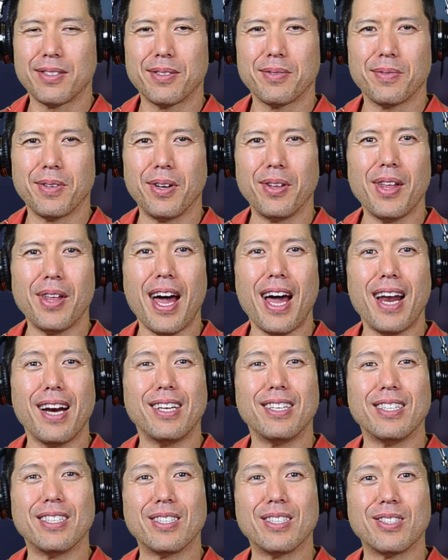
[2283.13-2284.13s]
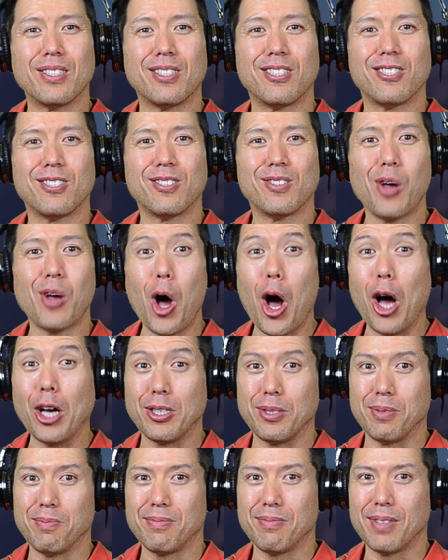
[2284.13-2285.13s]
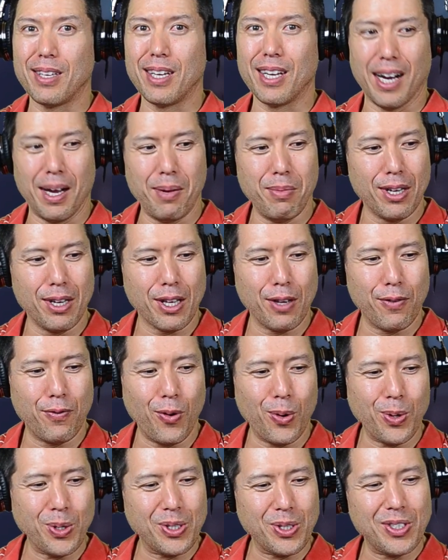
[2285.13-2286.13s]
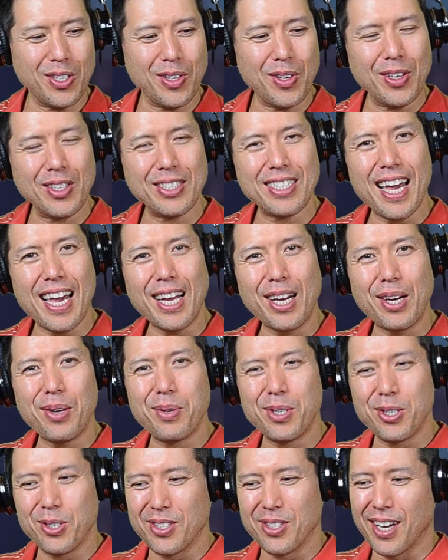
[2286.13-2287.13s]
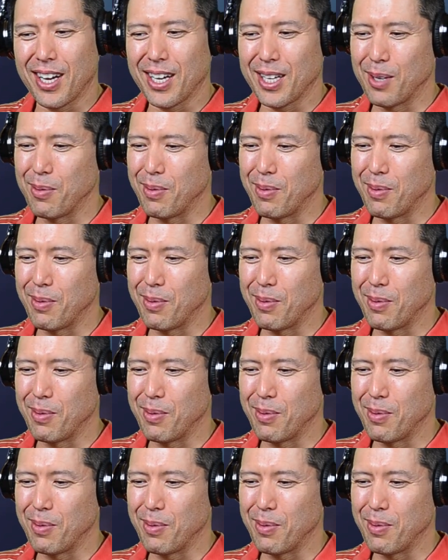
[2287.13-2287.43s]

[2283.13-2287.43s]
Well, that is awesome. And I'm looking forward to seeing exactly what you're talking